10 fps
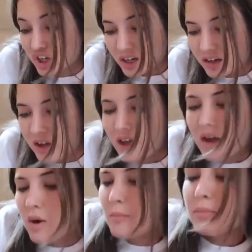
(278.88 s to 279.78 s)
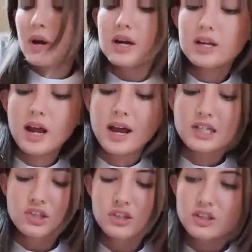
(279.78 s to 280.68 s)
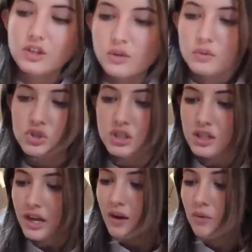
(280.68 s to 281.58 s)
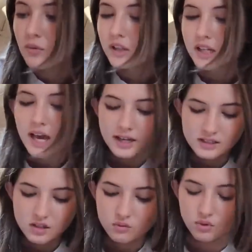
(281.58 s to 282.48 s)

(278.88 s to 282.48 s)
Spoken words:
shit. But actually, no, it was just like really hectic,